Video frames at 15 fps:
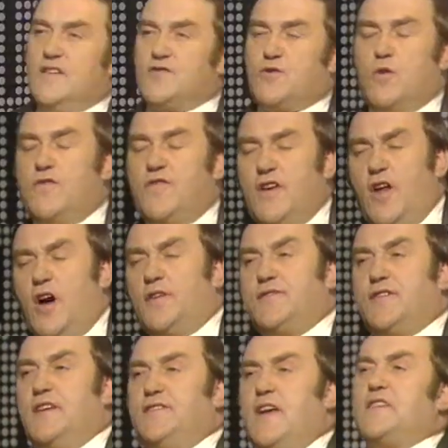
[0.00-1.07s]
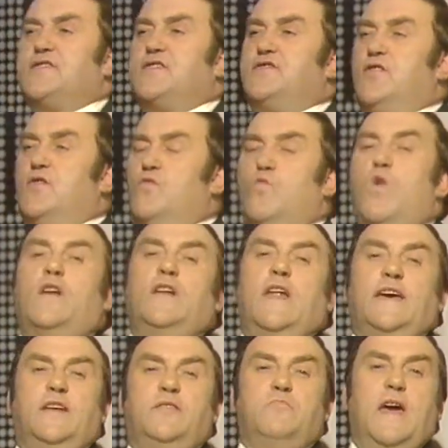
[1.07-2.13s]
So if you're not a destitute,
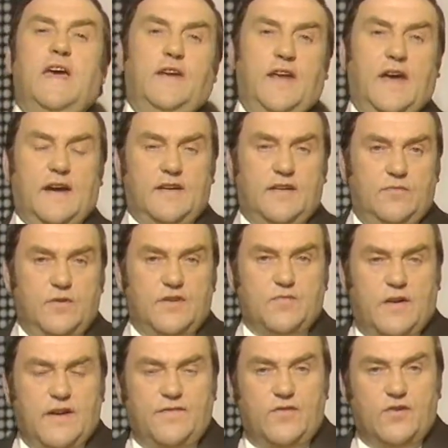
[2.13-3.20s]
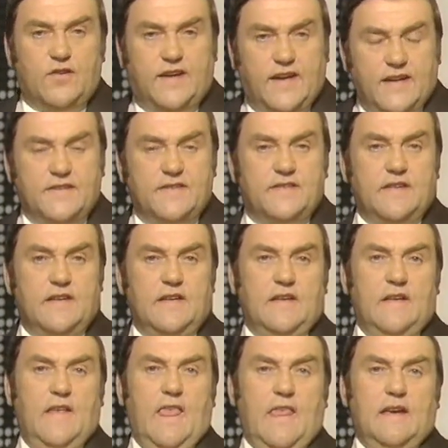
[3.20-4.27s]
one-legged maniac with 24 kids,
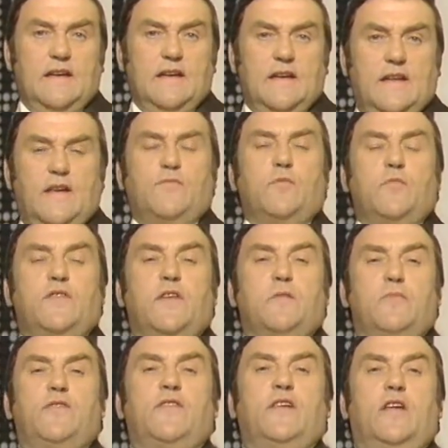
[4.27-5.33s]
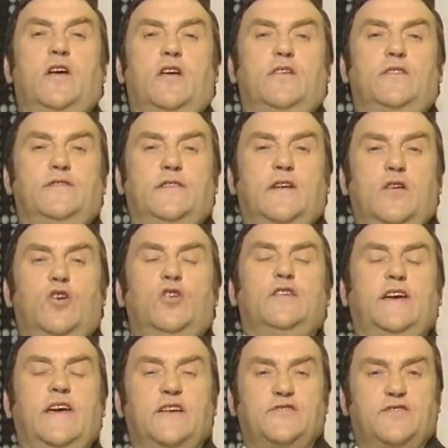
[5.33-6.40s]
living with your mother-in-law and Hull
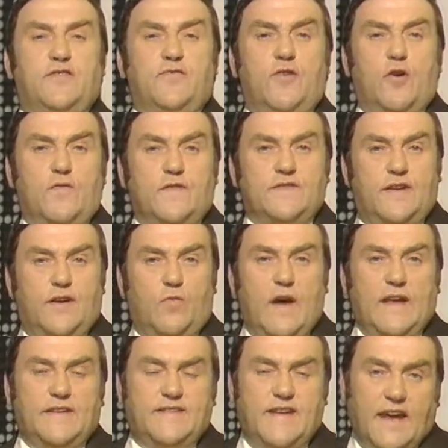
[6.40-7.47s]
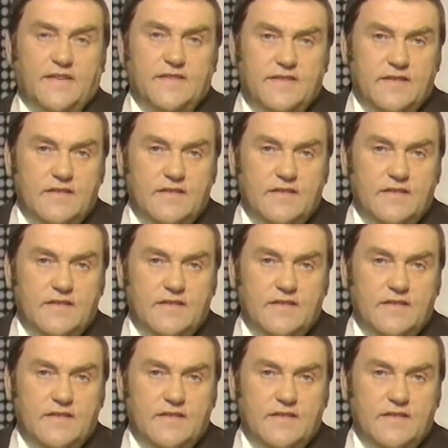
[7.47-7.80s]
Kingston Rovers in a wet tent,